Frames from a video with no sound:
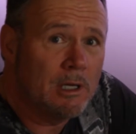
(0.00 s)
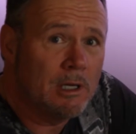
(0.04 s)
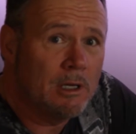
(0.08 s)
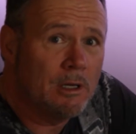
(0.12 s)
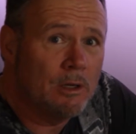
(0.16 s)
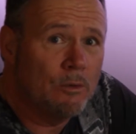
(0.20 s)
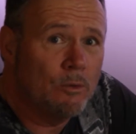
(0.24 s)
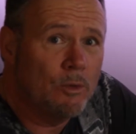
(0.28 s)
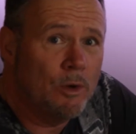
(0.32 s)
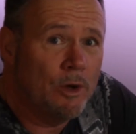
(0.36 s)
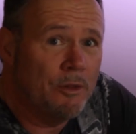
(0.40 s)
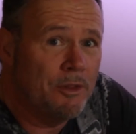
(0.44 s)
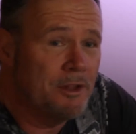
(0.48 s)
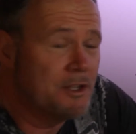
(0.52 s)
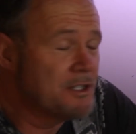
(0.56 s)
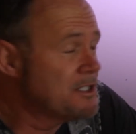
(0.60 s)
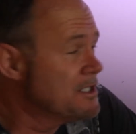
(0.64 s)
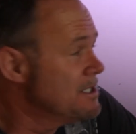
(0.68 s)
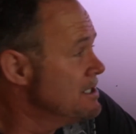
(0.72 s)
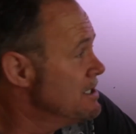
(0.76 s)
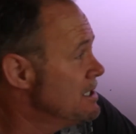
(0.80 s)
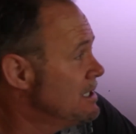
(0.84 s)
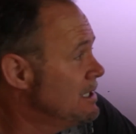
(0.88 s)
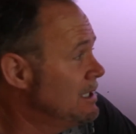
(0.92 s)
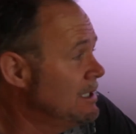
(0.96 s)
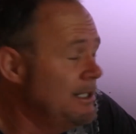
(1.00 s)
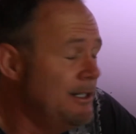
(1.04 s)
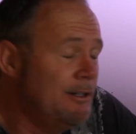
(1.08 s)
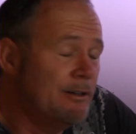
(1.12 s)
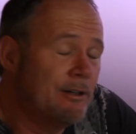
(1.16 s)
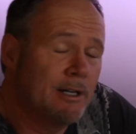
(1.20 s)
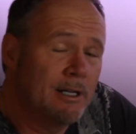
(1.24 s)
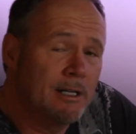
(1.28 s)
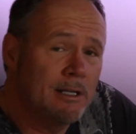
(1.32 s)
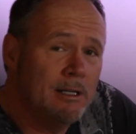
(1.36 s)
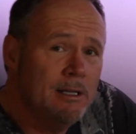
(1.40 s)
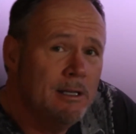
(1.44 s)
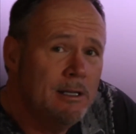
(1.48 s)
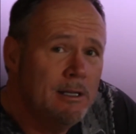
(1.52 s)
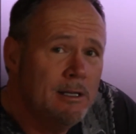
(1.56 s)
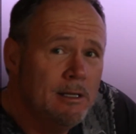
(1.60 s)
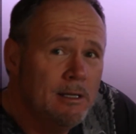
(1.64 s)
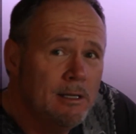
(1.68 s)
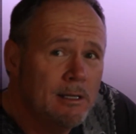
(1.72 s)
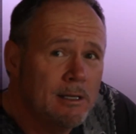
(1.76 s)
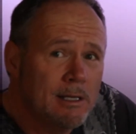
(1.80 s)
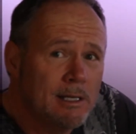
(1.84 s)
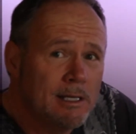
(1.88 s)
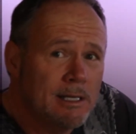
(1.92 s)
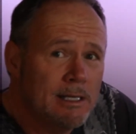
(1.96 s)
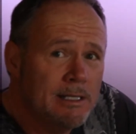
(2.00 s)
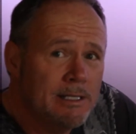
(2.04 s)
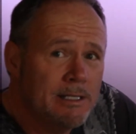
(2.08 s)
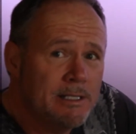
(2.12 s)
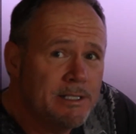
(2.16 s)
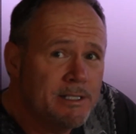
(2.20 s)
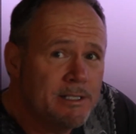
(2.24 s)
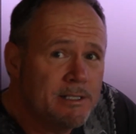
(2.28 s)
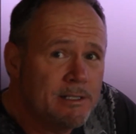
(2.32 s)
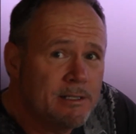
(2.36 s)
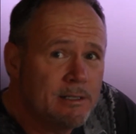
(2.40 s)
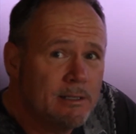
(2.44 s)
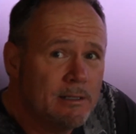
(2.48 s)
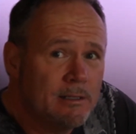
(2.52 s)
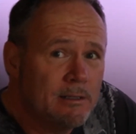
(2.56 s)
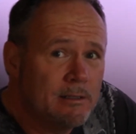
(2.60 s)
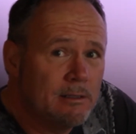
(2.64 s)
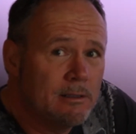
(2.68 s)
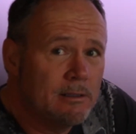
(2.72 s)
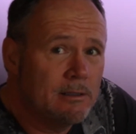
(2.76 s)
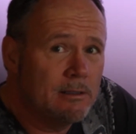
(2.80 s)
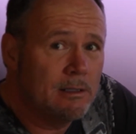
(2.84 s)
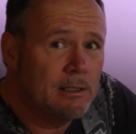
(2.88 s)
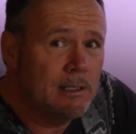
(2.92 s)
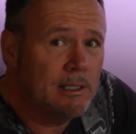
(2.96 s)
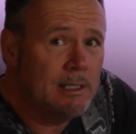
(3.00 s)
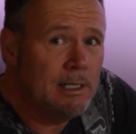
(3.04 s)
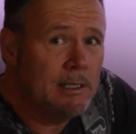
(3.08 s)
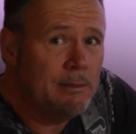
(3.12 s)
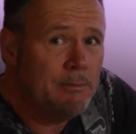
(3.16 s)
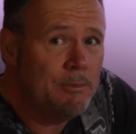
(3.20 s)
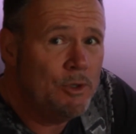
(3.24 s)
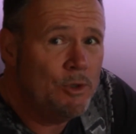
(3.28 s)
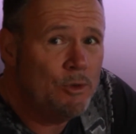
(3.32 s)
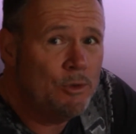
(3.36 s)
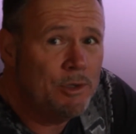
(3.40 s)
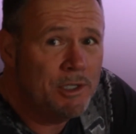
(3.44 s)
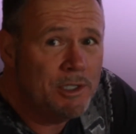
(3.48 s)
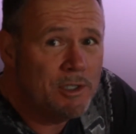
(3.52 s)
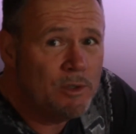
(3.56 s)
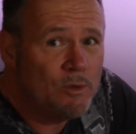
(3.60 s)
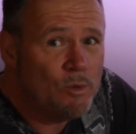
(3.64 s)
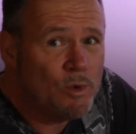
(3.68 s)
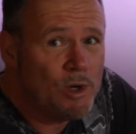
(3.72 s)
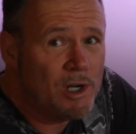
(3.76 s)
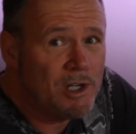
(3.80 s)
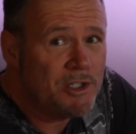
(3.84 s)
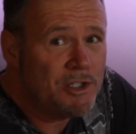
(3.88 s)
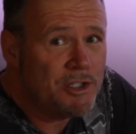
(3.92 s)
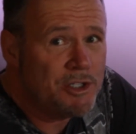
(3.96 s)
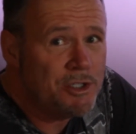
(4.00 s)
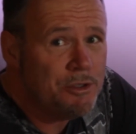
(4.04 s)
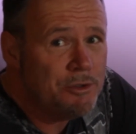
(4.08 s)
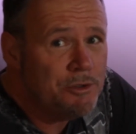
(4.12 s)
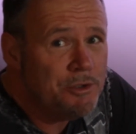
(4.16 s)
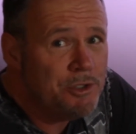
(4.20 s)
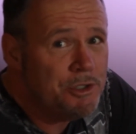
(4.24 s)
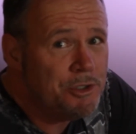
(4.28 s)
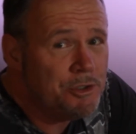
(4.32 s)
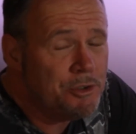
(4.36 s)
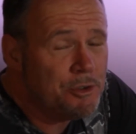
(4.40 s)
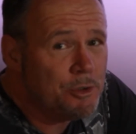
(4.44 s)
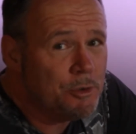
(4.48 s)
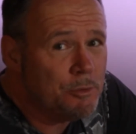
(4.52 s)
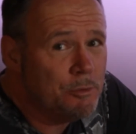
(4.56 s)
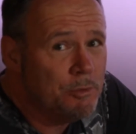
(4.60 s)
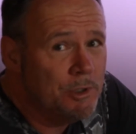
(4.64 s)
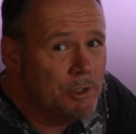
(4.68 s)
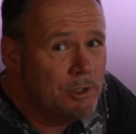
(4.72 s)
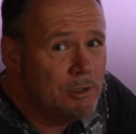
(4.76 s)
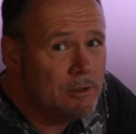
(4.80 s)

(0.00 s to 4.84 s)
while this is clearing is I am going to watch YouTube.